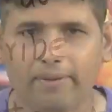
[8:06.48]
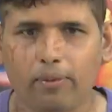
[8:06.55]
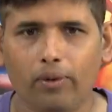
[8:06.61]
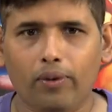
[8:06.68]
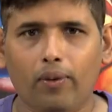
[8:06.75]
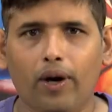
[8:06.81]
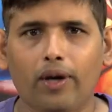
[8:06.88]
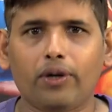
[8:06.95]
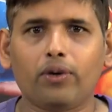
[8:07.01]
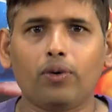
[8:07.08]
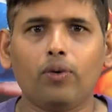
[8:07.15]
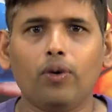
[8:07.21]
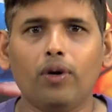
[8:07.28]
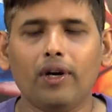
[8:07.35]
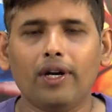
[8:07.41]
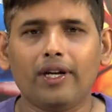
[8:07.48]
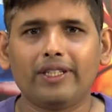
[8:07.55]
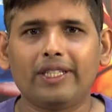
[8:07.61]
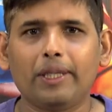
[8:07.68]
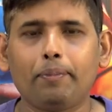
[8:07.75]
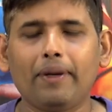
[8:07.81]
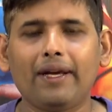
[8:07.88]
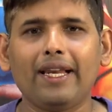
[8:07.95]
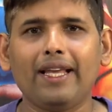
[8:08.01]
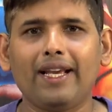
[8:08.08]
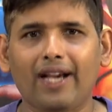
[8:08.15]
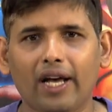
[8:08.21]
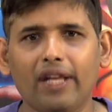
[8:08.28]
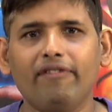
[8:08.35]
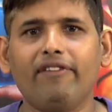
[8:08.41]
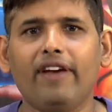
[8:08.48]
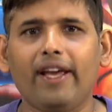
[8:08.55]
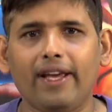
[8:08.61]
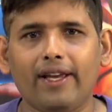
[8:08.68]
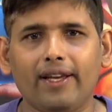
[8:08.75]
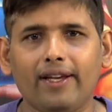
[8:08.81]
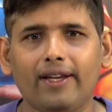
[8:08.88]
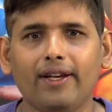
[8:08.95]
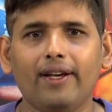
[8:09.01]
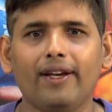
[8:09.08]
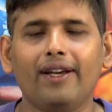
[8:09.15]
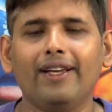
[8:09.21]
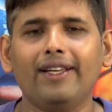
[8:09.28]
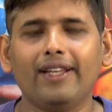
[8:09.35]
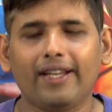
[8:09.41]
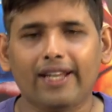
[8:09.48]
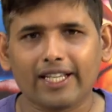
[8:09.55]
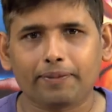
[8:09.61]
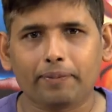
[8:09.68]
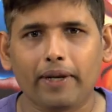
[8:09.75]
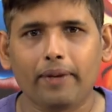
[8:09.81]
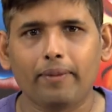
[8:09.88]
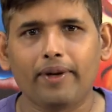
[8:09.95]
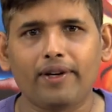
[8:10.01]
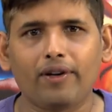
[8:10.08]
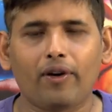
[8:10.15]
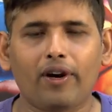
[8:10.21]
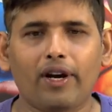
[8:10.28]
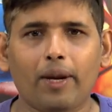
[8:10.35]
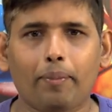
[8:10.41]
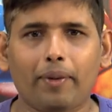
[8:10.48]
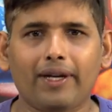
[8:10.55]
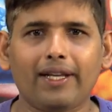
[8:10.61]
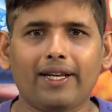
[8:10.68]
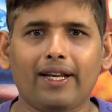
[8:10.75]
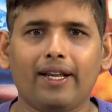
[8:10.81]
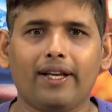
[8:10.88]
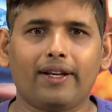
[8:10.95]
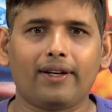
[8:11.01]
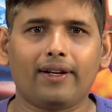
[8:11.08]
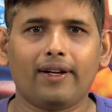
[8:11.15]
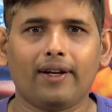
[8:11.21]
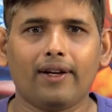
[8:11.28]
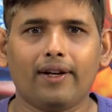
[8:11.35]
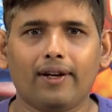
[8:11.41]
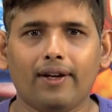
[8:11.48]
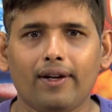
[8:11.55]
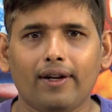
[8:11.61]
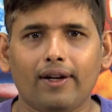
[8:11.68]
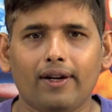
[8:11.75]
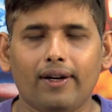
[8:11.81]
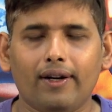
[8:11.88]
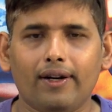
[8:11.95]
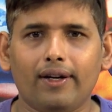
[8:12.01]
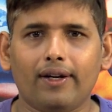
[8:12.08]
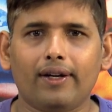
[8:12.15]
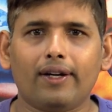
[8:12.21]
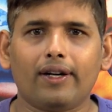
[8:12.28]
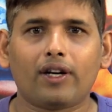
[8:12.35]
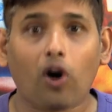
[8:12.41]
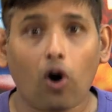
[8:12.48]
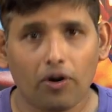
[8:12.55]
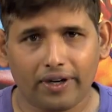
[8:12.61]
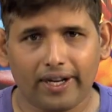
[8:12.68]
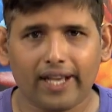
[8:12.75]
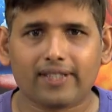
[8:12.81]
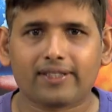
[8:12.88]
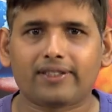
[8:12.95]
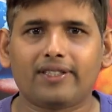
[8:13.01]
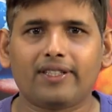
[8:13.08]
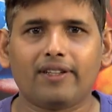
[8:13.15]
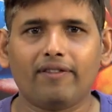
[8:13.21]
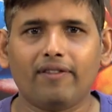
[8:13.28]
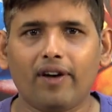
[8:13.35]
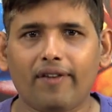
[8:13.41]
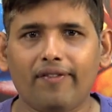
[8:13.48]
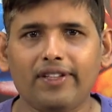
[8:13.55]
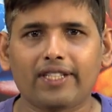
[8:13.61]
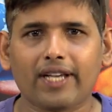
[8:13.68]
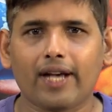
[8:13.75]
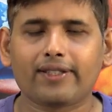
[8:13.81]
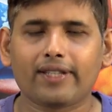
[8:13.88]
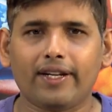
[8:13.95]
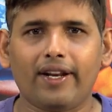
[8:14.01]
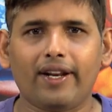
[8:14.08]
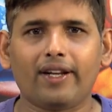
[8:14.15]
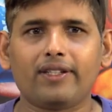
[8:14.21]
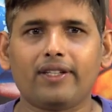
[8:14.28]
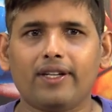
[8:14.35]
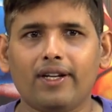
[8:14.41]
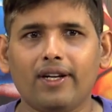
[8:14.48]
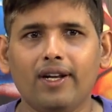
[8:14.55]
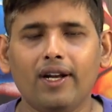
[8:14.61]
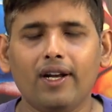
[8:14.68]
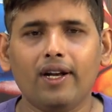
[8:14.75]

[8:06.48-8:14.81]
we would want to typically convey in an experiment or in a particular context which has a direction.